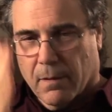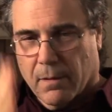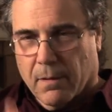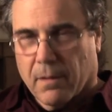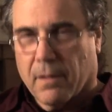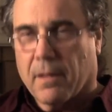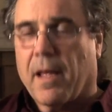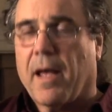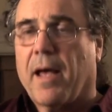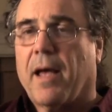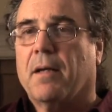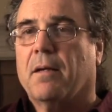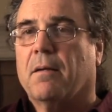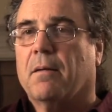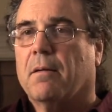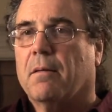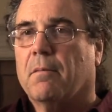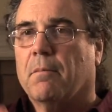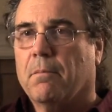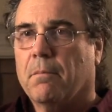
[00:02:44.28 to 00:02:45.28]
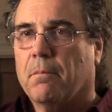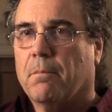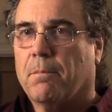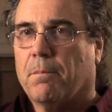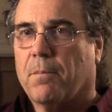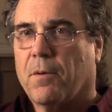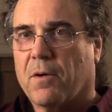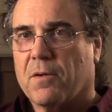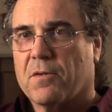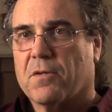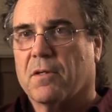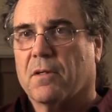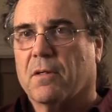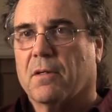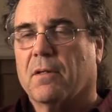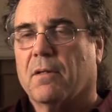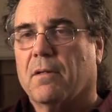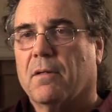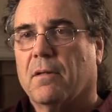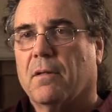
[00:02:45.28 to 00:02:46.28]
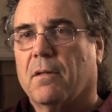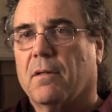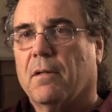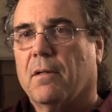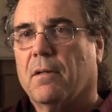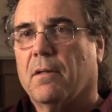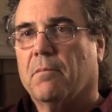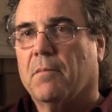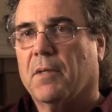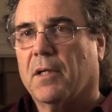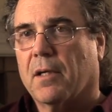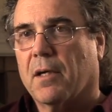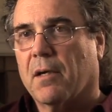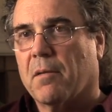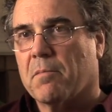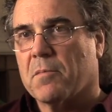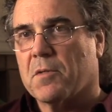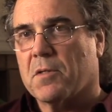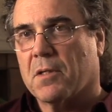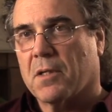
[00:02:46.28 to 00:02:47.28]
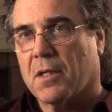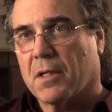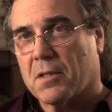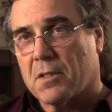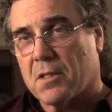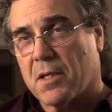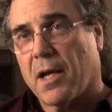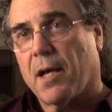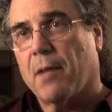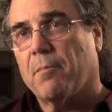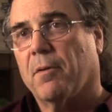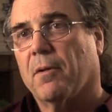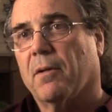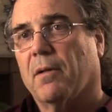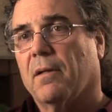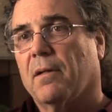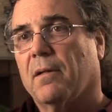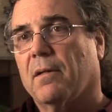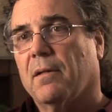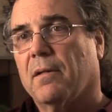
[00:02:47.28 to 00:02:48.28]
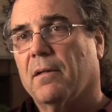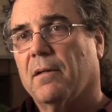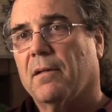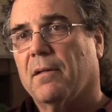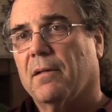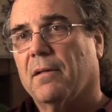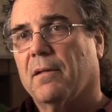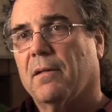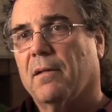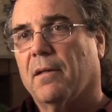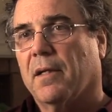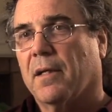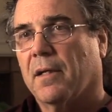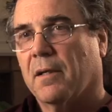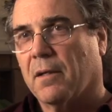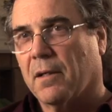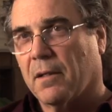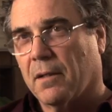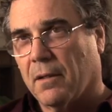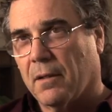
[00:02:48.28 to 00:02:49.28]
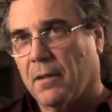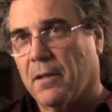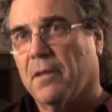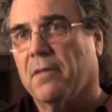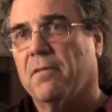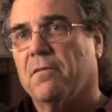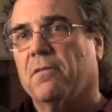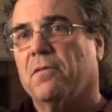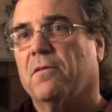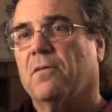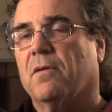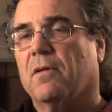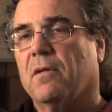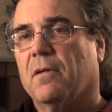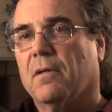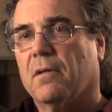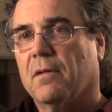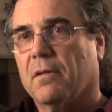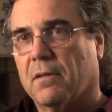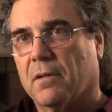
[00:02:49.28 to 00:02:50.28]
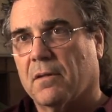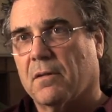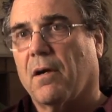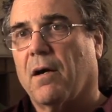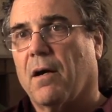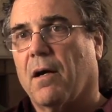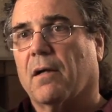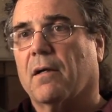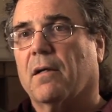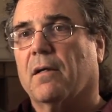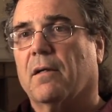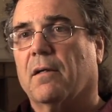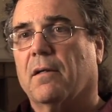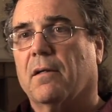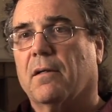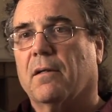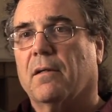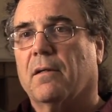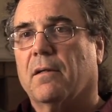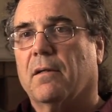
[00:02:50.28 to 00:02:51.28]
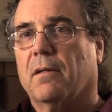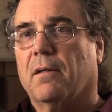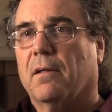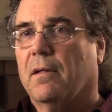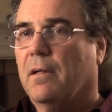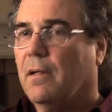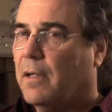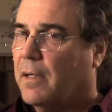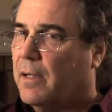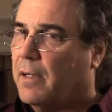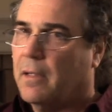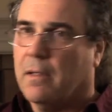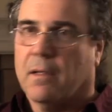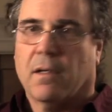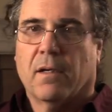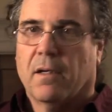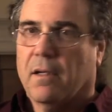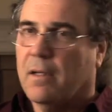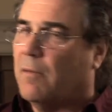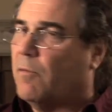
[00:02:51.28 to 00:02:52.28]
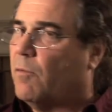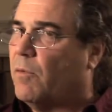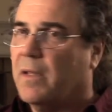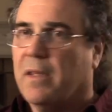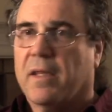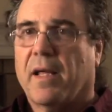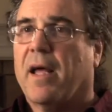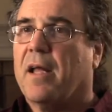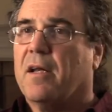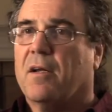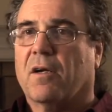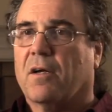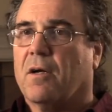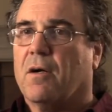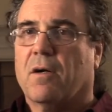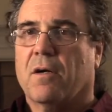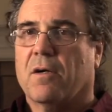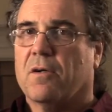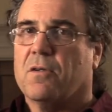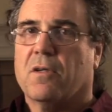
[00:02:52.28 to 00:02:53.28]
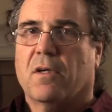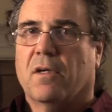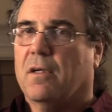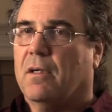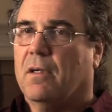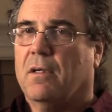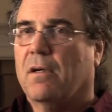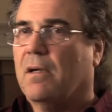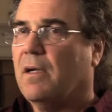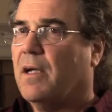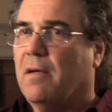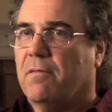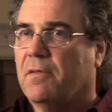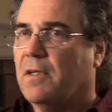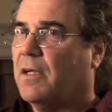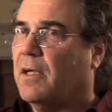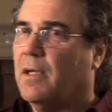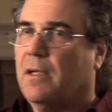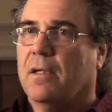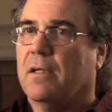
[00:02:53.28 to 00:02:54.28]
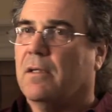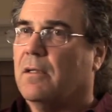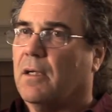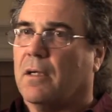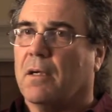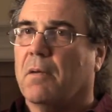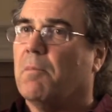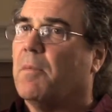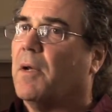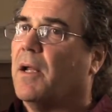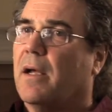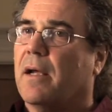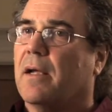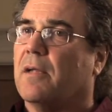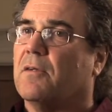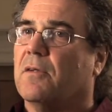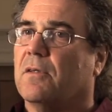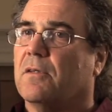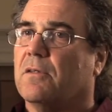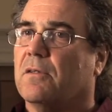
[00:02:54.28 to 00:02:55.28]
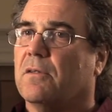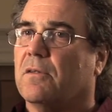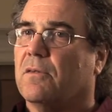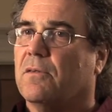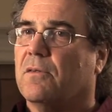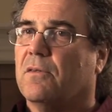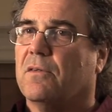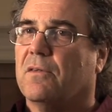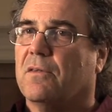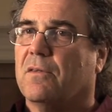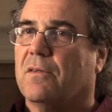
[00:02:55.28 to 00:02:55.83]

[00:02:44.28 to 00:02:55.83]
That person becomes an example and lives the talk. And when that occurs, you don't have to get into compliance issues.